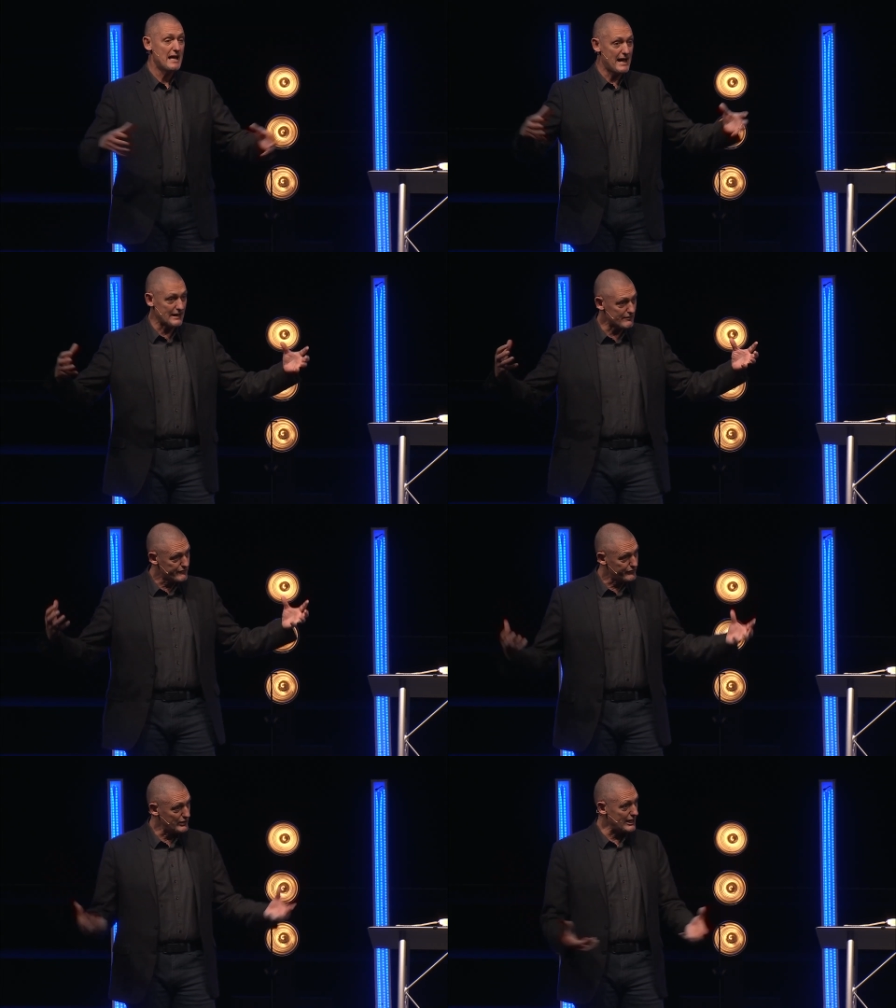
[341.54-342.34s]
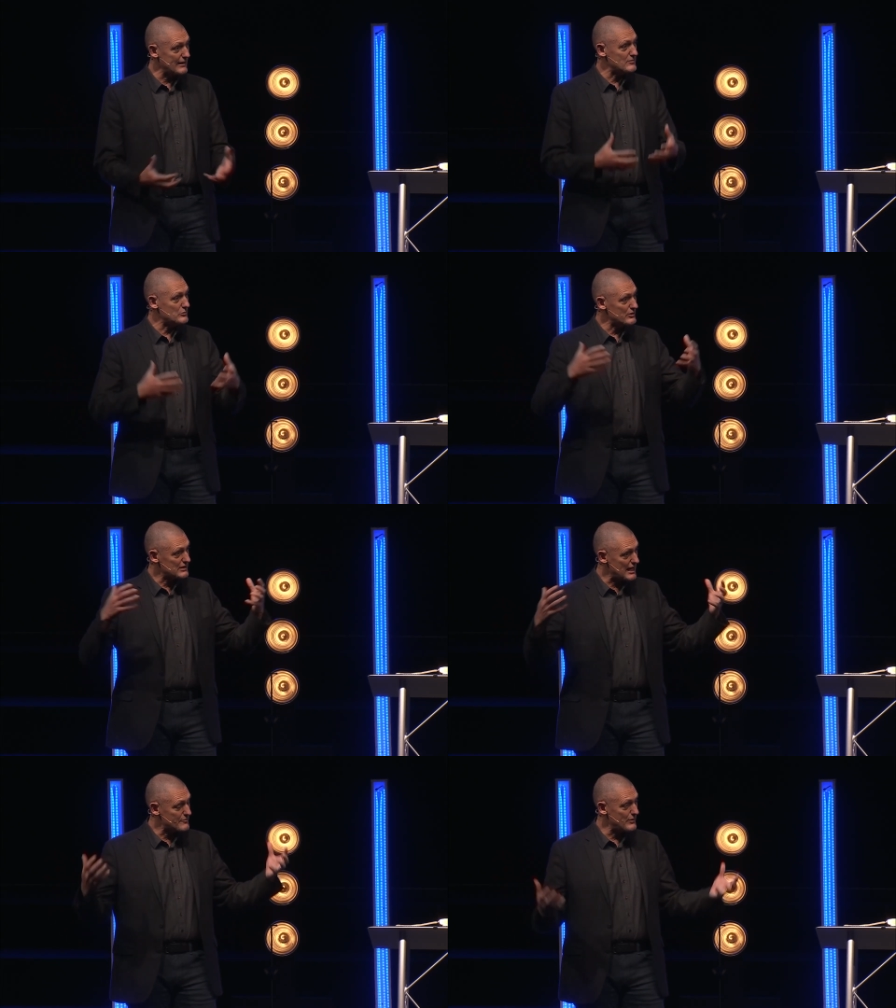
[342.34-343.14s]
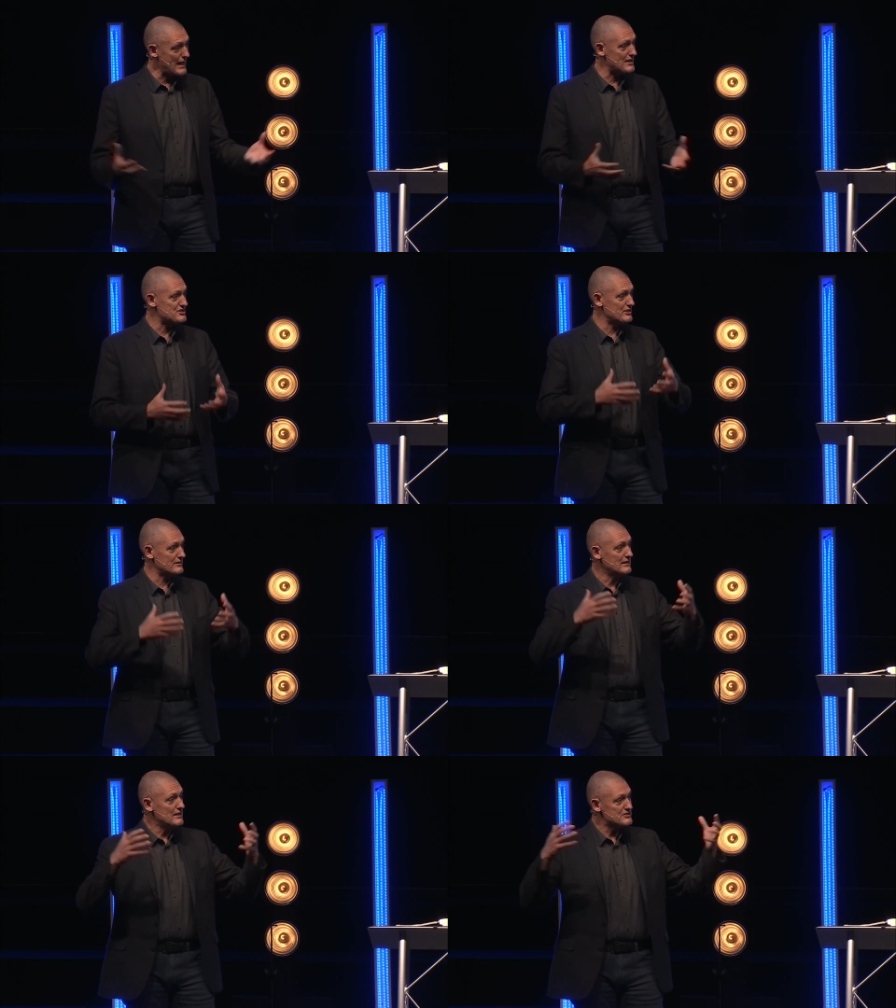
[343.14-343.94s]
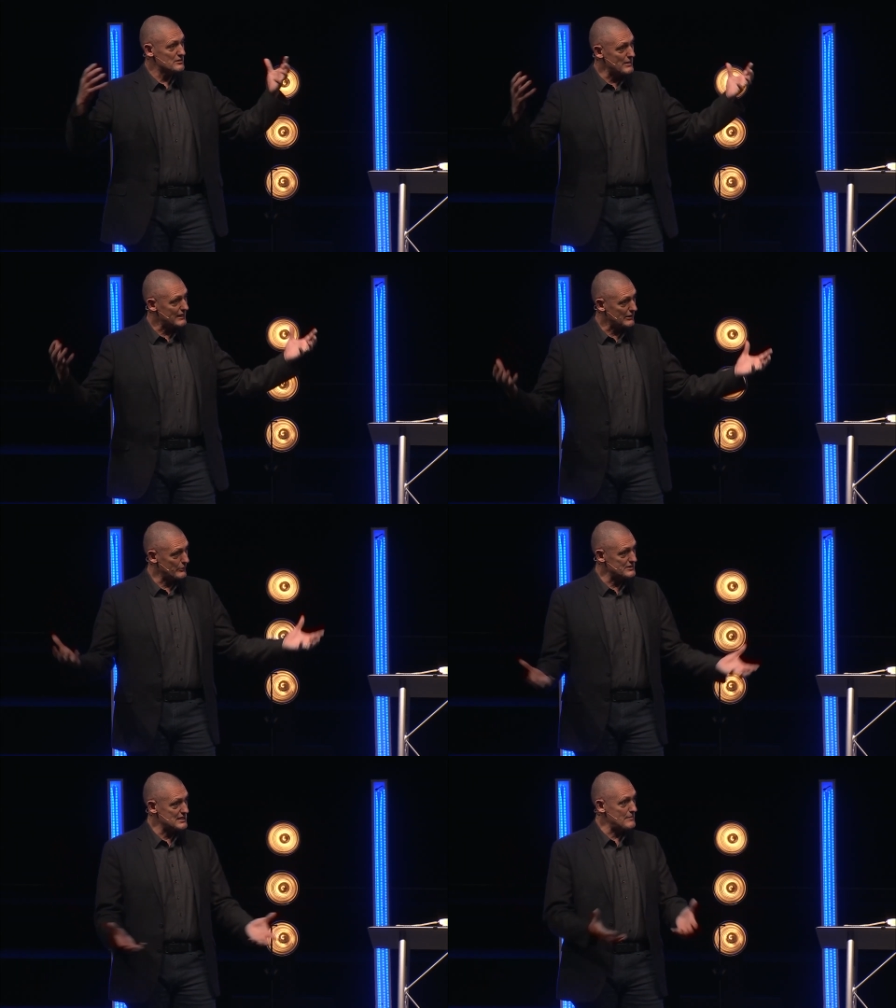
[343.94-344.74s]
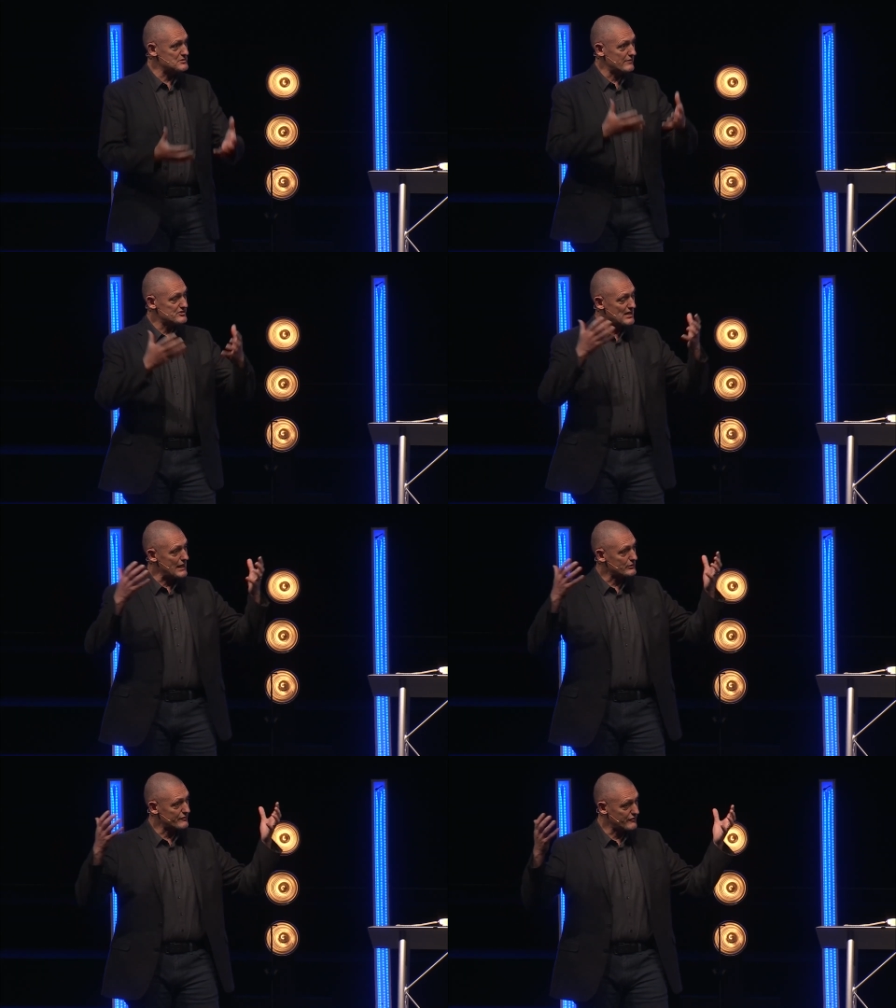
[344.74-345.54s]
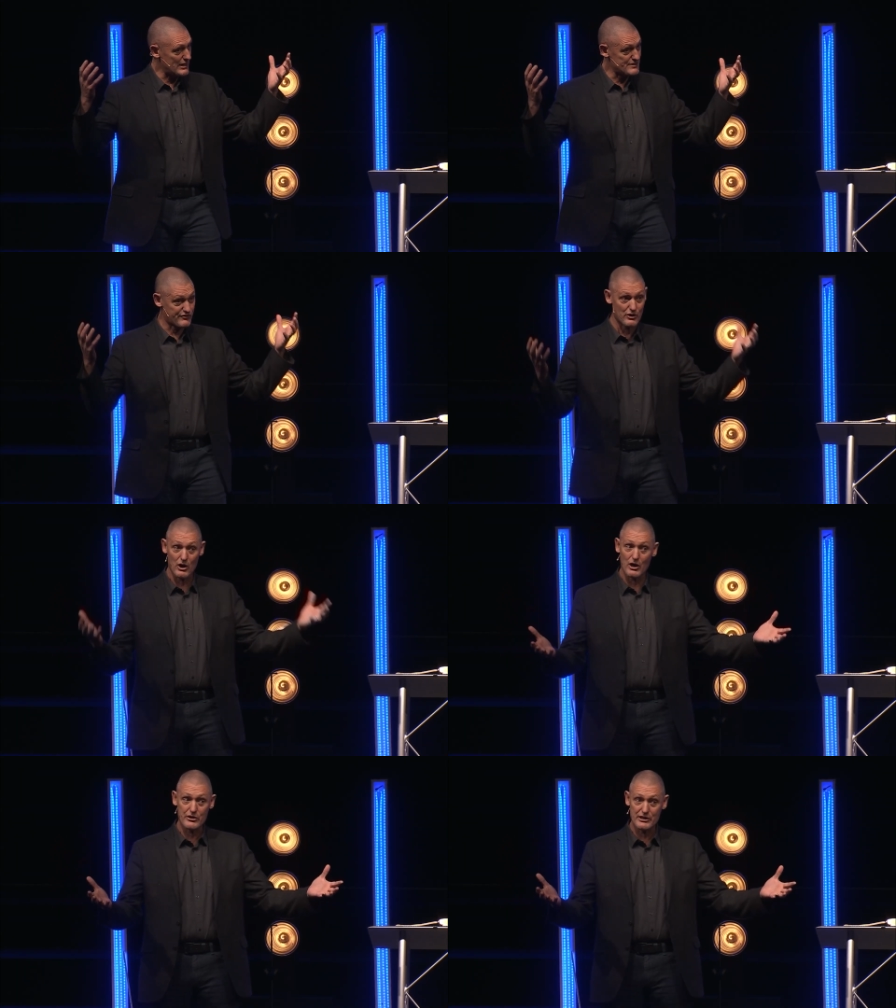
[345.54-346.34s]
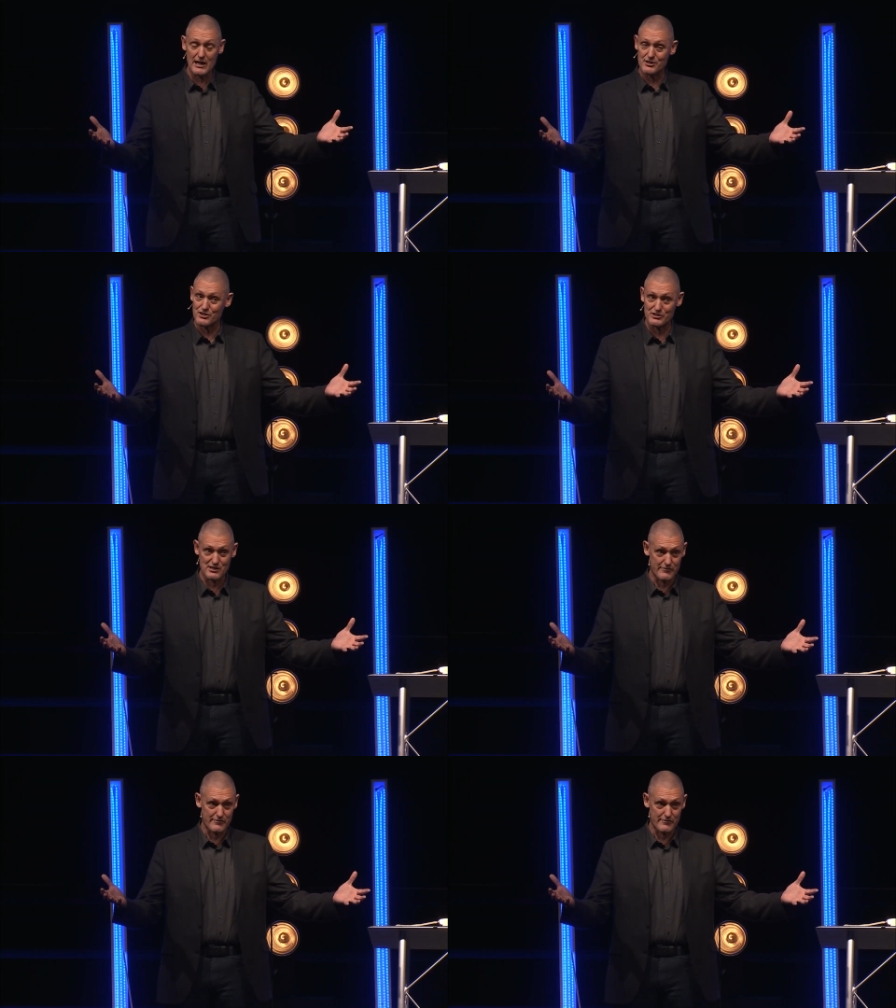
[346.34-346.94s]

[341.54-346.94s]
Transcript: And inflamed with that passion to make a redemptive sacrifice for all the nations,